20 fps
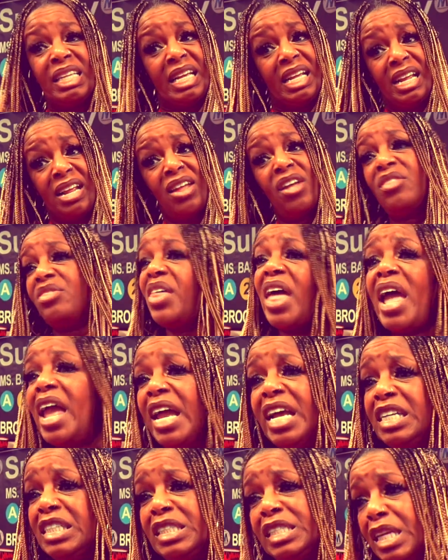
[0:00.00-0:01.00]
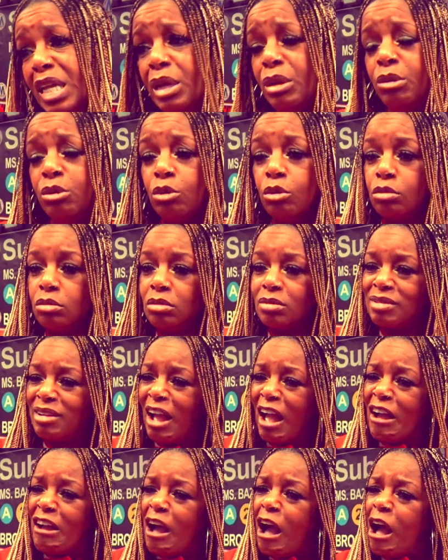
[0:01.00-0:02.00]
think they
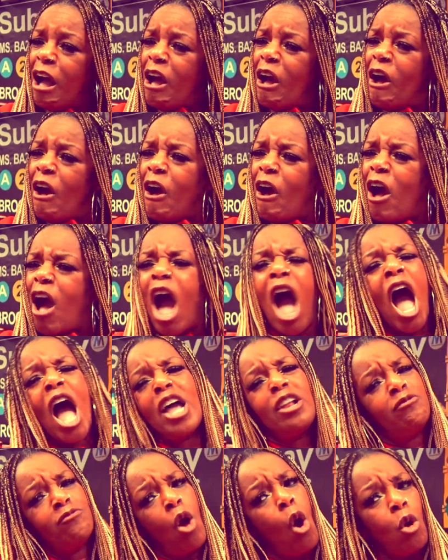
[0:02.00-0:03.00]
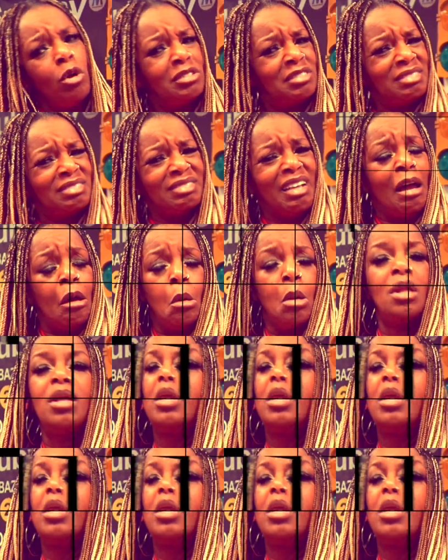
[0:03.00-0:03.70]
do. I don't do.